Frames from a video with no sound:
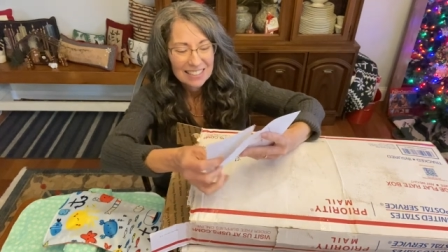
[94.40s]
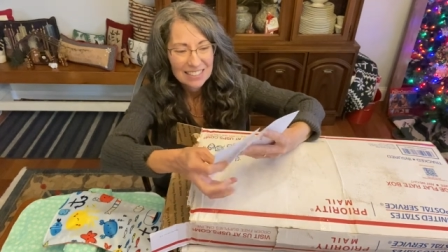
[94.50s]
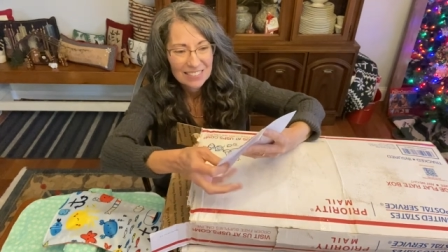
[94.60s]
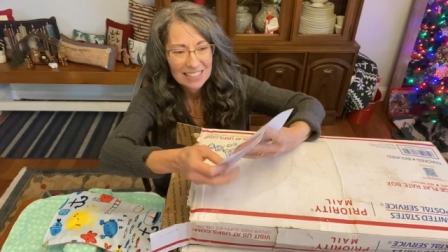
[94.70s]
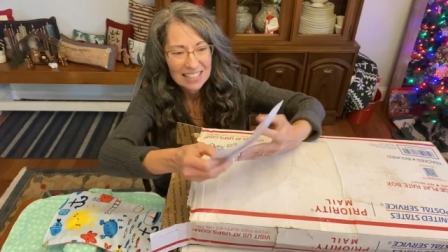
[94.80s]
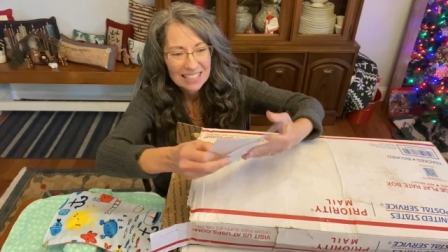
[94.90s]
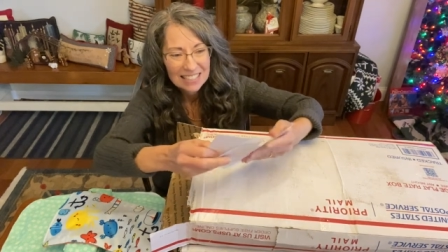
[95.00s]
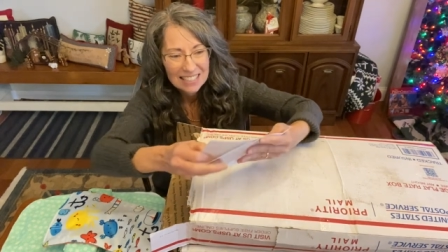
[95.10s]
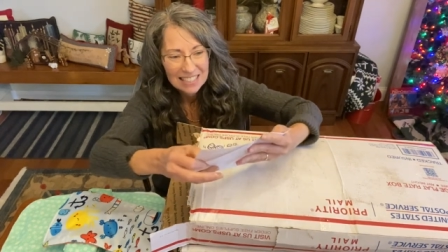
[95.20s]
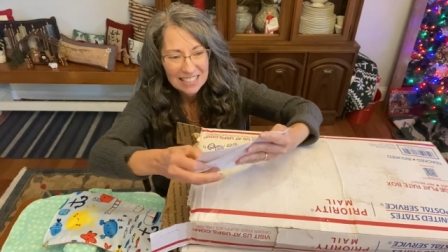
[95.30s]
So
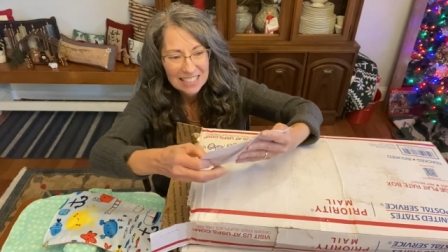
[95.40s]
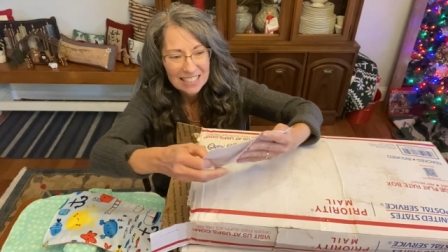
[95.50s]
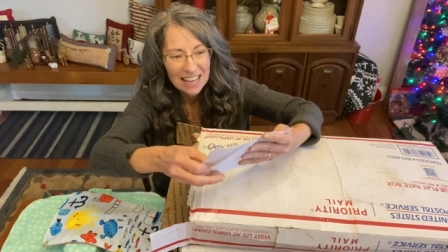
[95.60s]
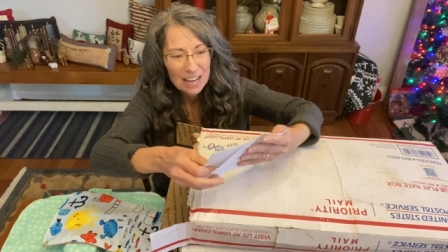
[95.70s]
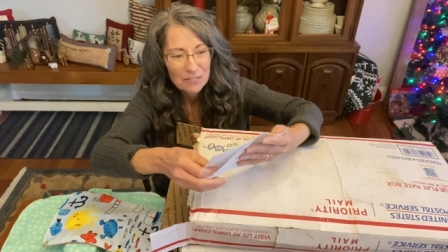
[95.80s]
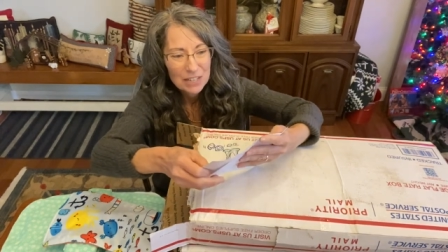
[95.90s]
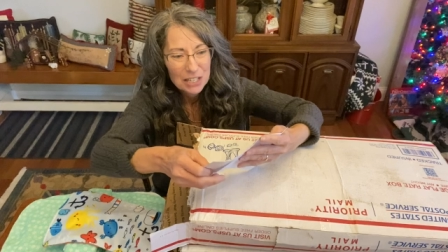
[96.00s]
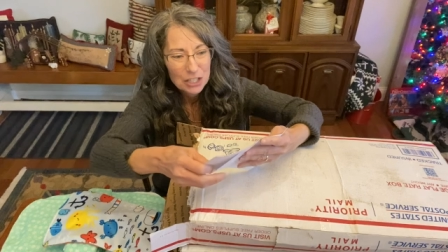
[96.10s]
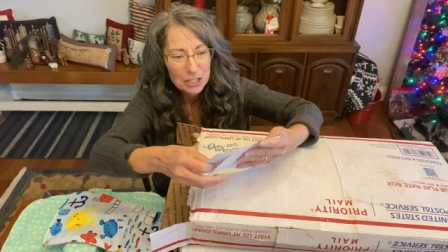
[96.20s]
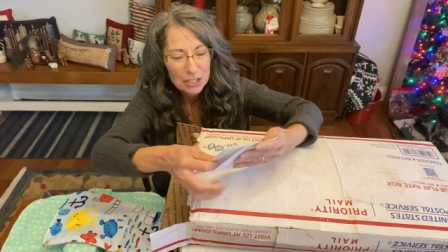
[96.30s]
let's just, I'm
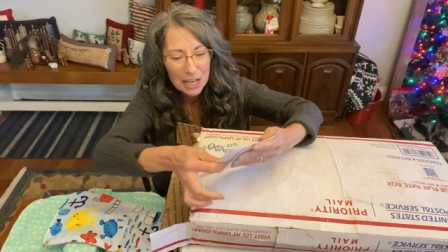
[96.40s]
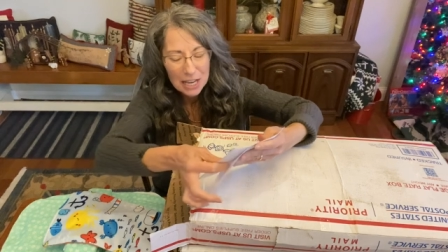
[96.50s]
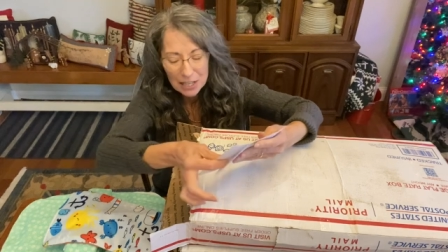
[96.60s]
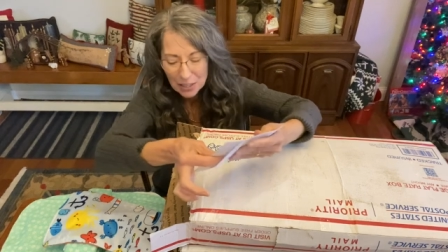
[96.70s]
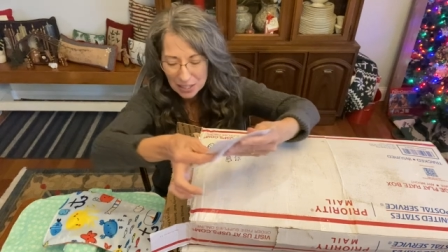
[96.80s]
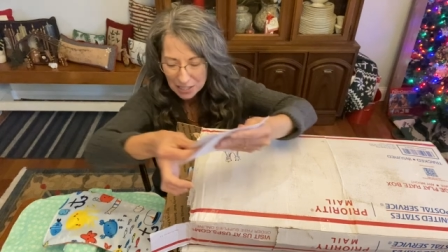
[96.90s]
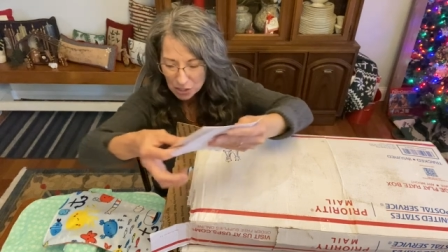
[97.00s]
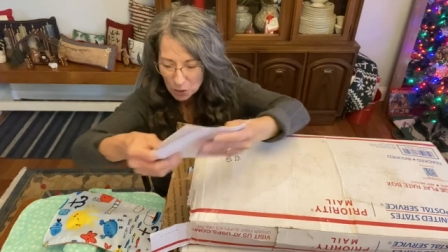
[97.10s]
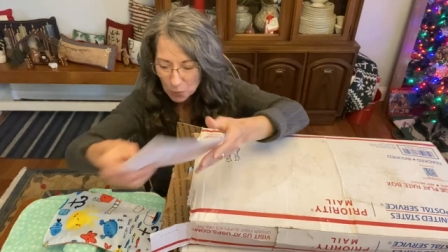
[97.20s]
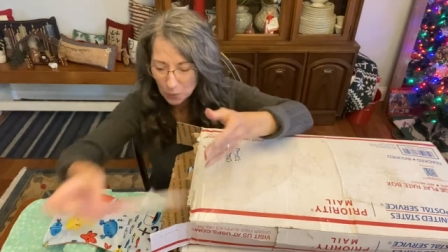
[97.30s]
gonna take
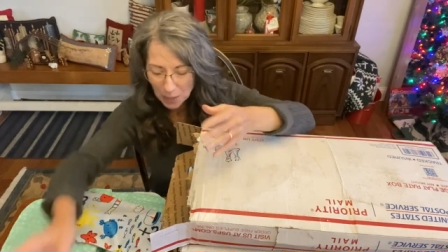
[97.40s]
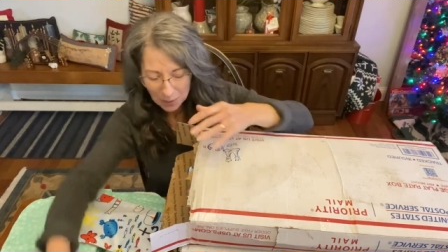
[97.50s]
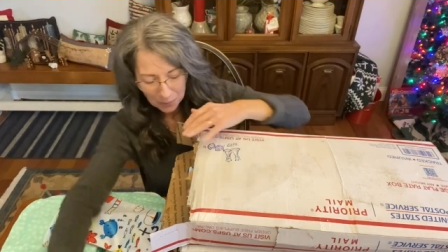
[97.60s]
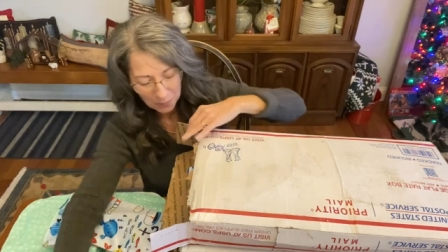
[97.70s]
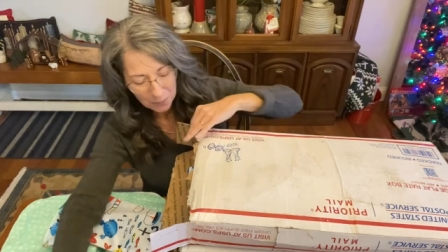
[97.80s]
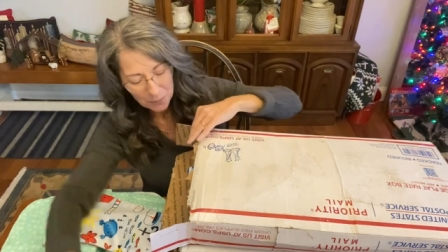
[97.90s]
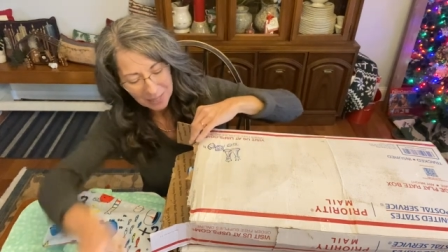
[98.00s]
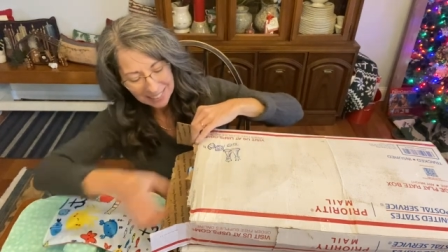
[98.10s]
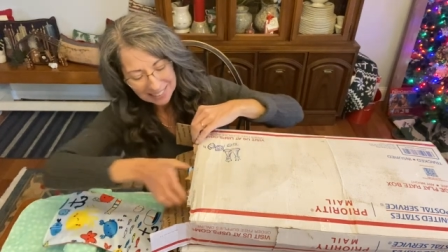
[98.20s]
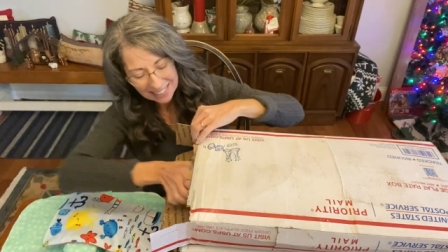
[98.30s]
things out
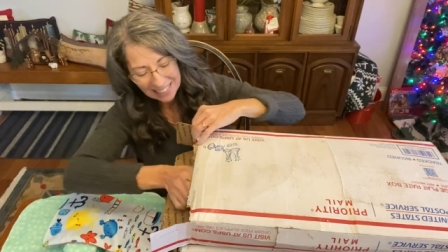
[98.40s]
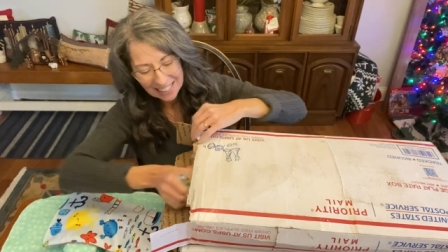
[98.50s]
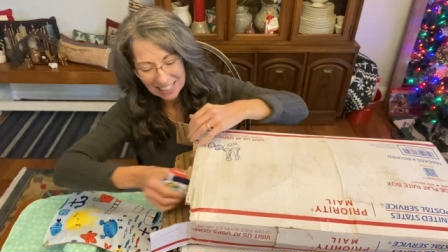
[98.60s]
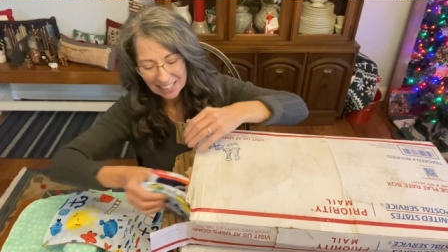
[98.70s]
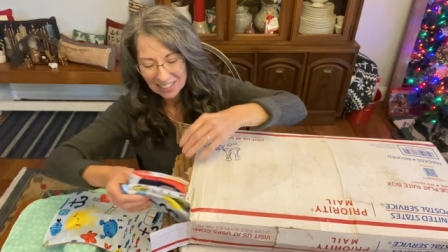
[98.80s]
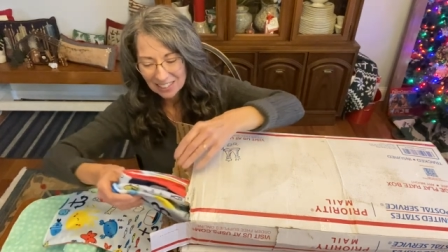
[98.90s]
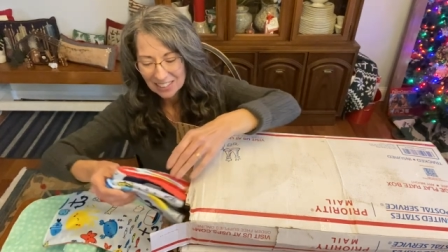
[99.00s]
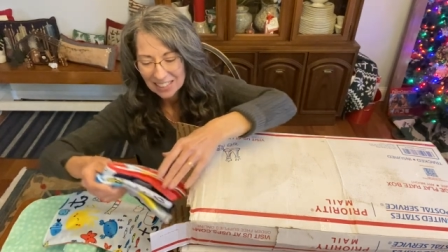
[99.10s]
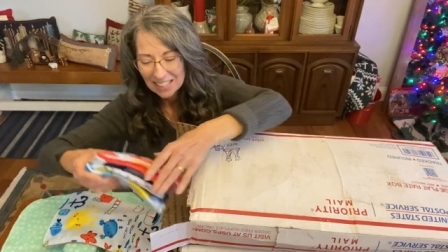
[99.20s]
quickly here.